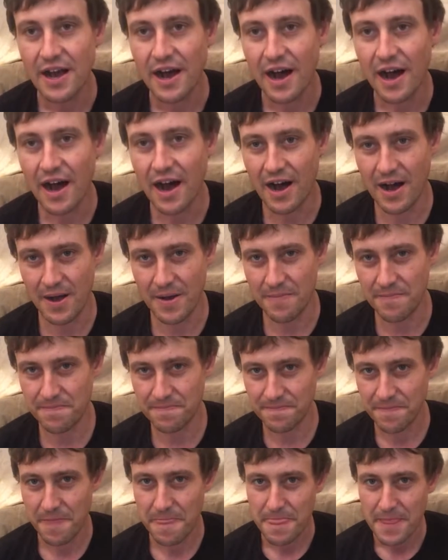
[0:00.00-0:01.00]
Um,
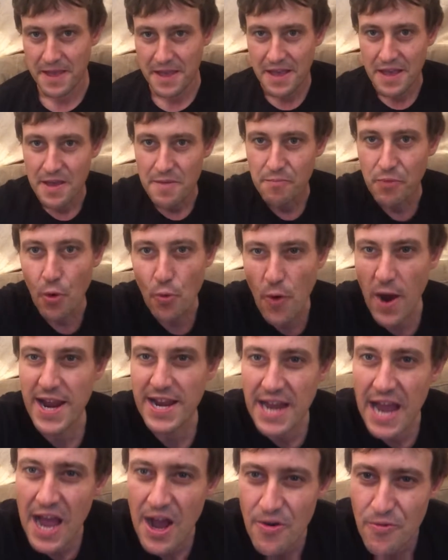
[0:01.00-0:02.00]
but right
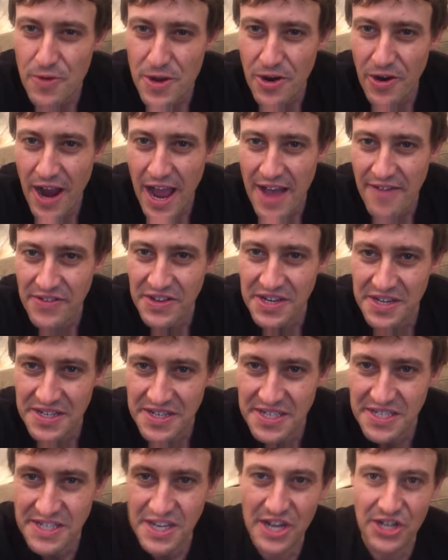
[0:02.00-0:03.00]
now, we are having a
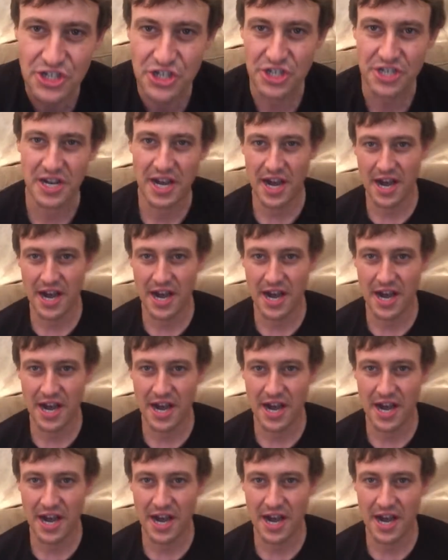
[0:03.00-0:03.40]
discussion.